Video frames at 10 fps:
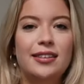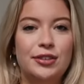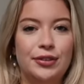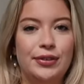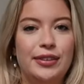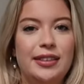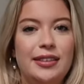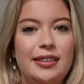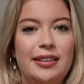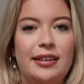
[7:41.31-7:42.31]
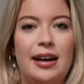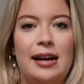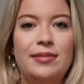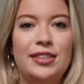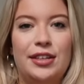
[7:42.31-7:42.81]
dude,
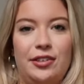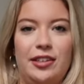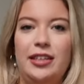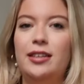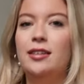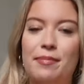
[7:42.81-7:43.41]
I'm sorry.